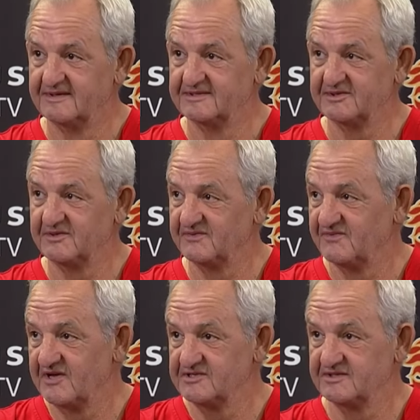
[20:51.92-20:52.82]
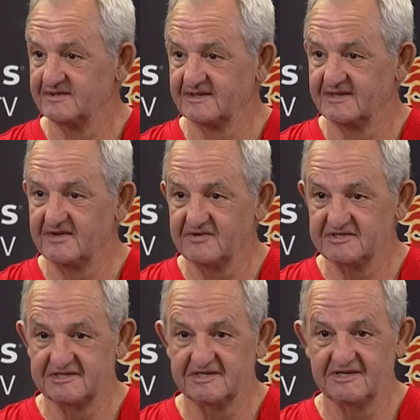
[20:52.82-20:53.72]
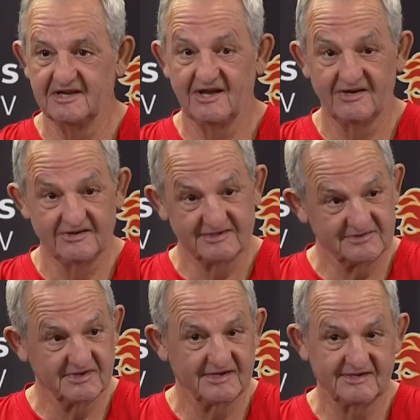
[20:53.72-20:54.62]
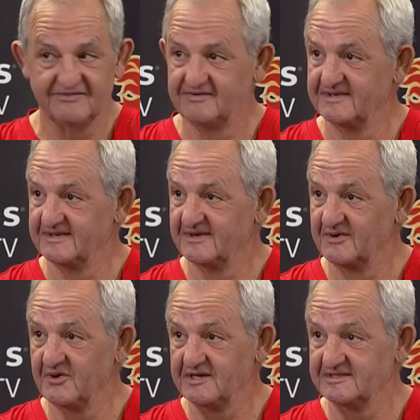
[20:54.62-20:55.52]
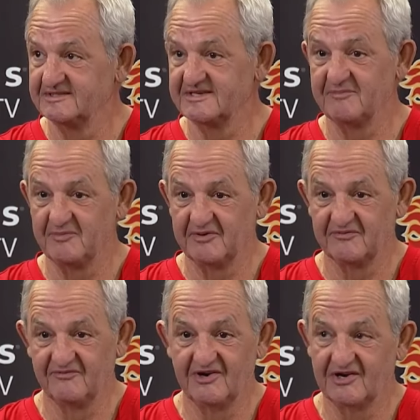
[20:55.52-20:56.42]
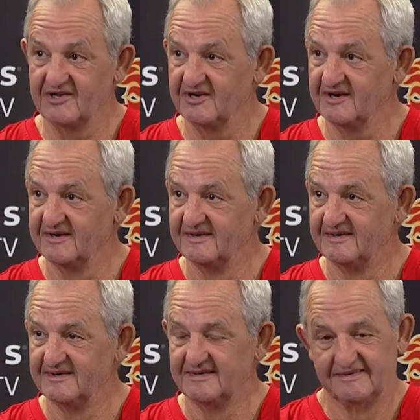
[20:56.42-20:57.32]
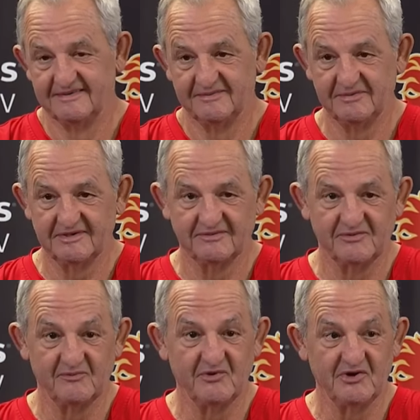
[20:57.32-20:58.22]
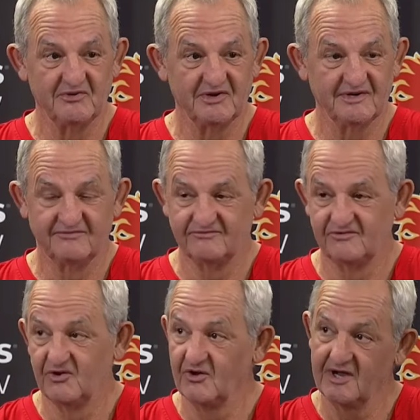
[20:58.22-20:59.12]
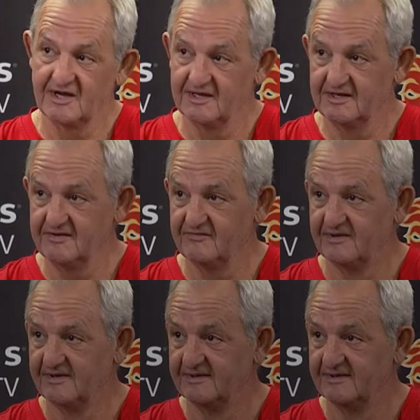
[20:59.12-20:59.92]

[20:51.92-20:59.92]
So if I had to live in a city in Canada, that's where I'd live. Quite simple, very clear. I mean, what more do you want? Don't like it, leave.